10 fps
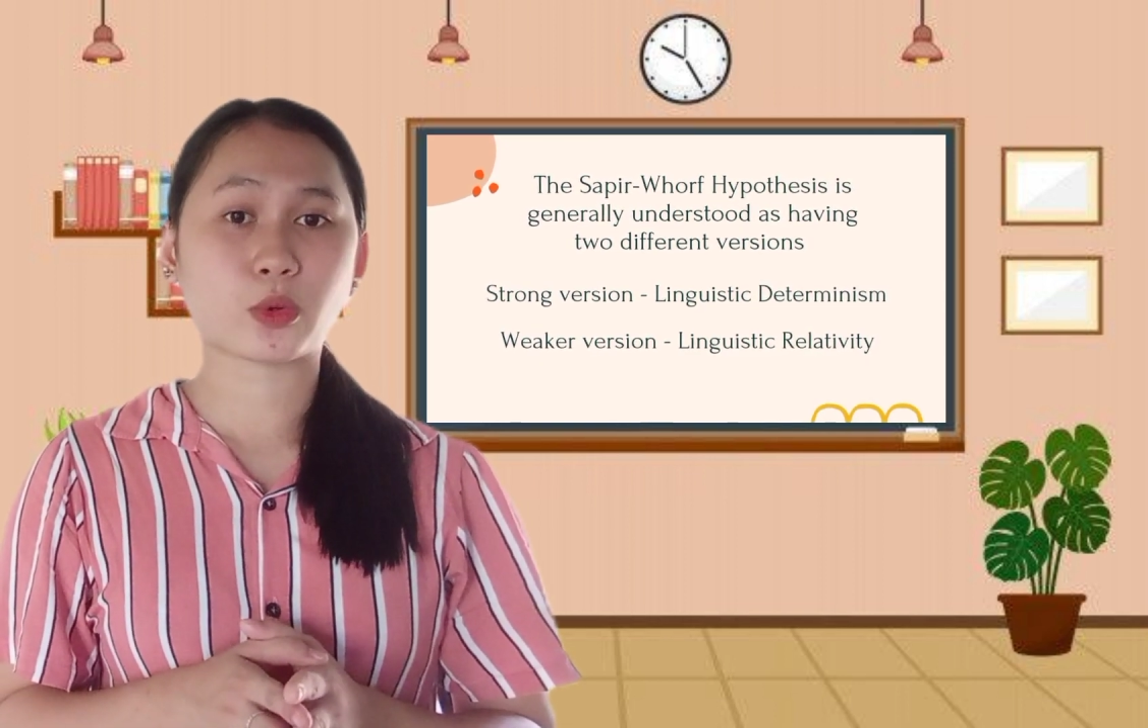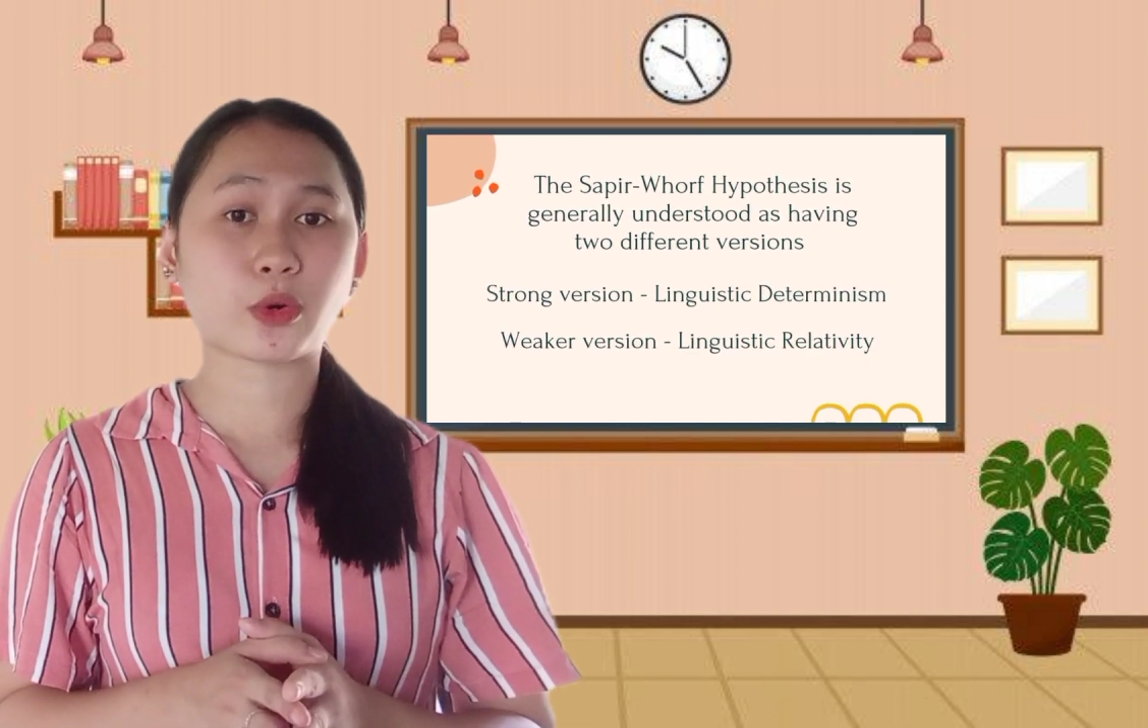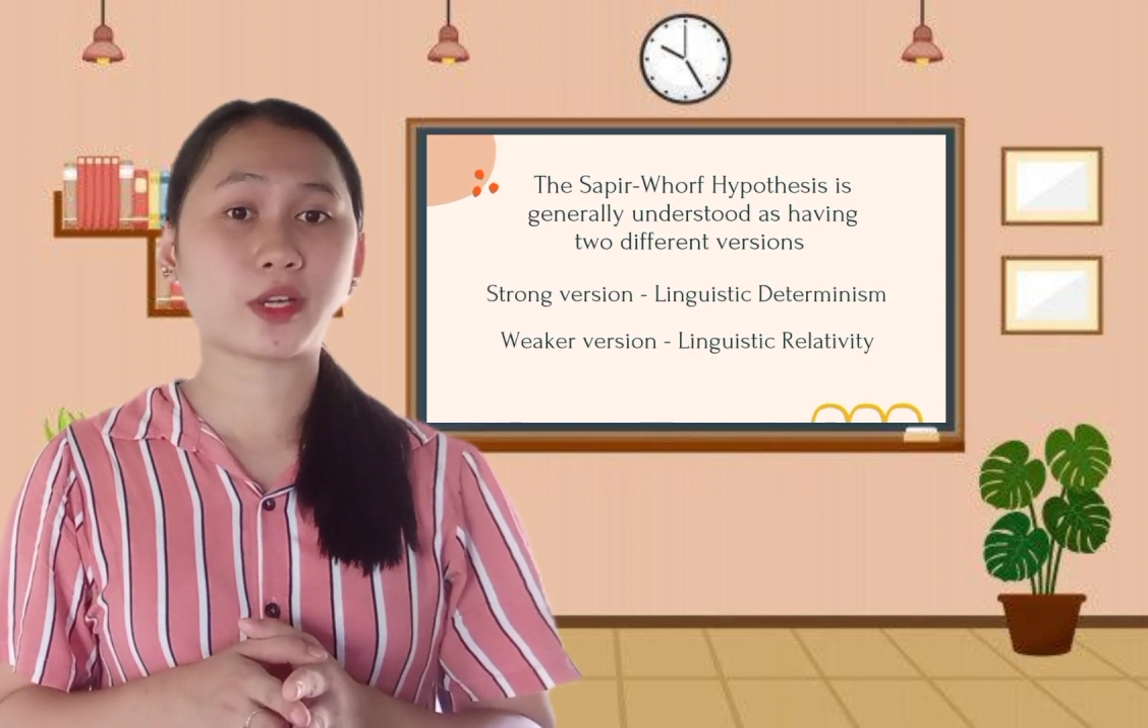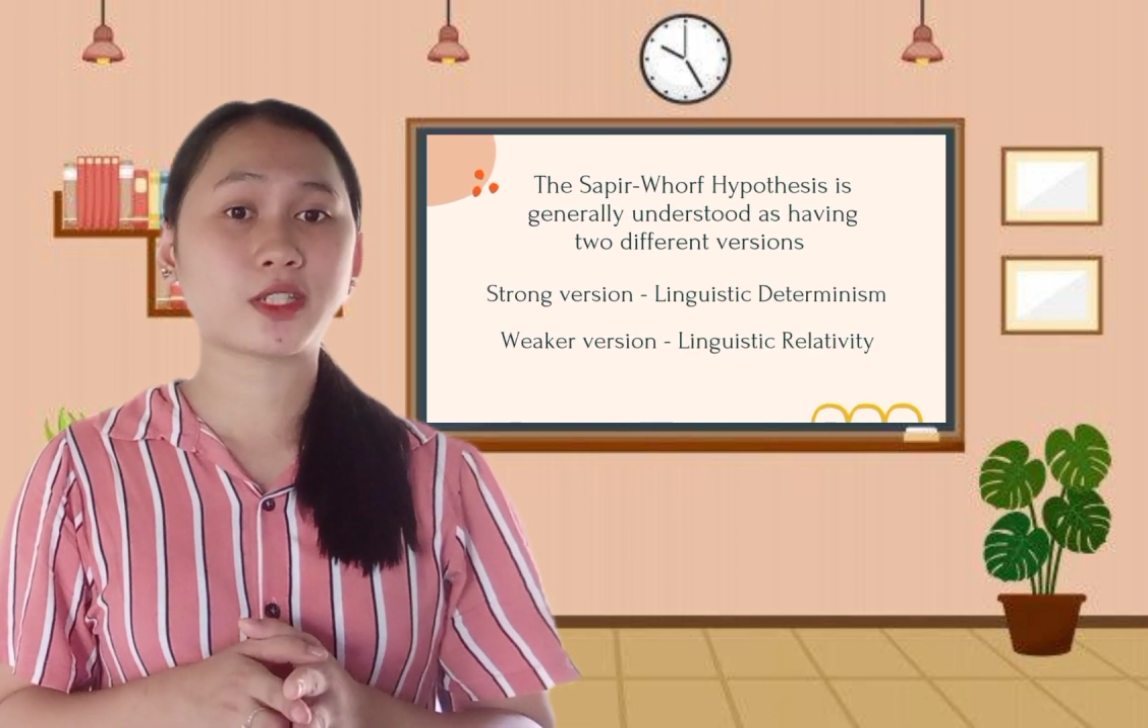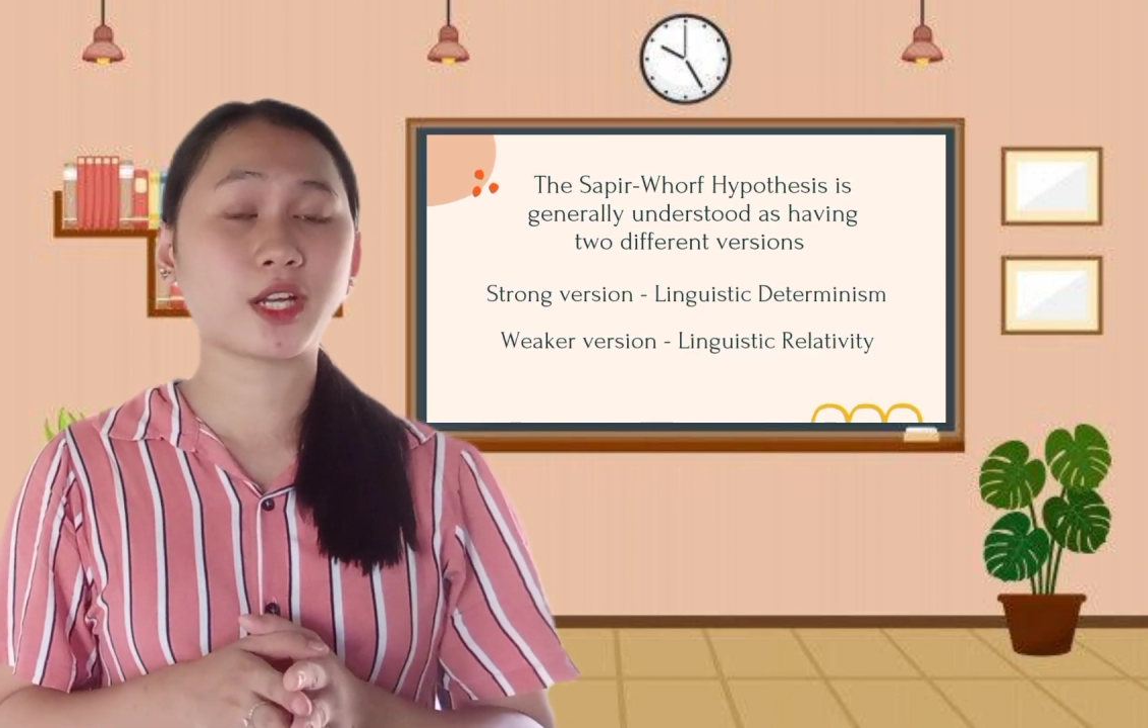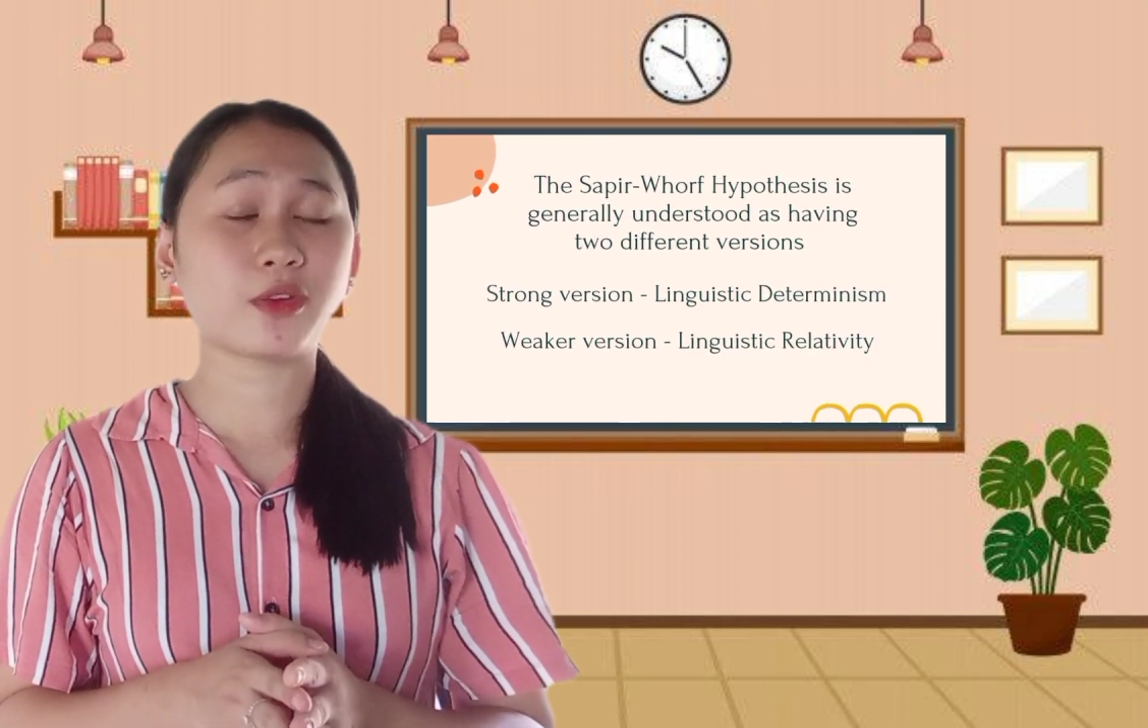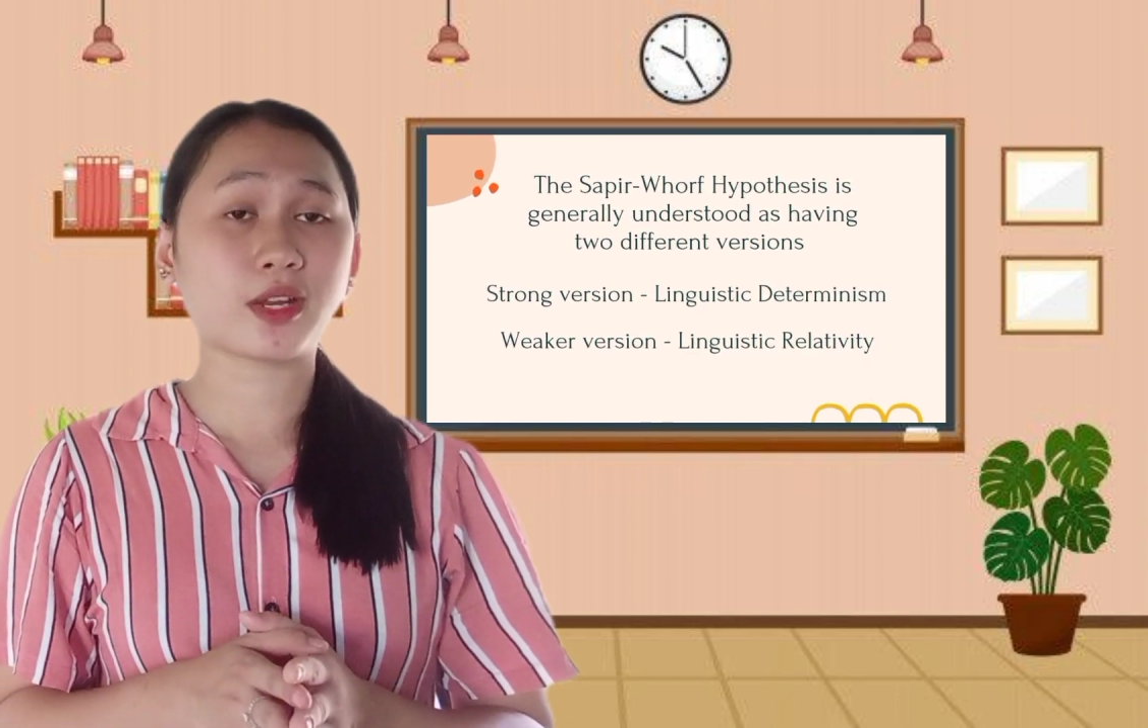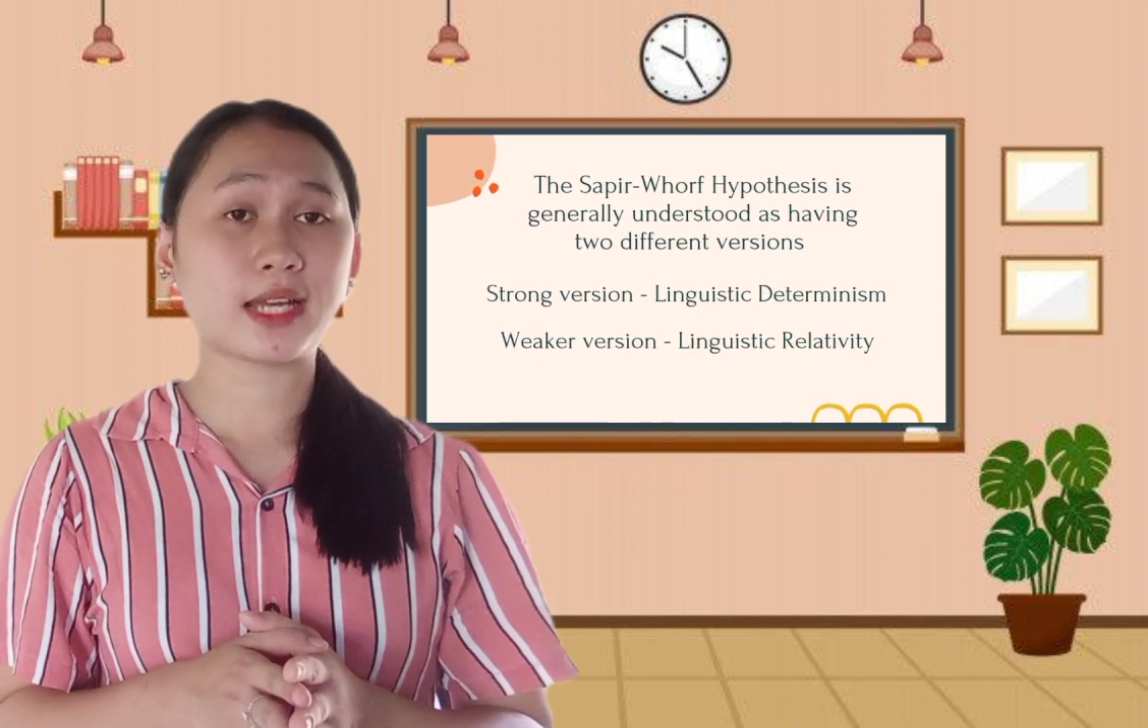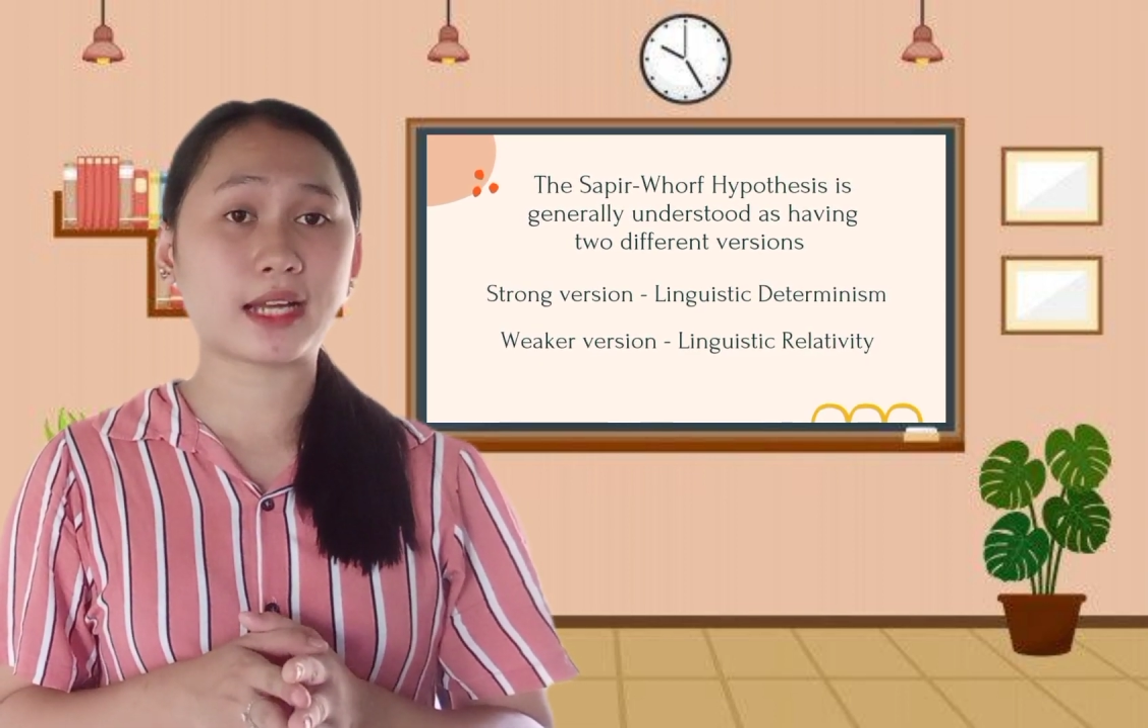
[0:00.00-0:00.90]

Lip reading: or generally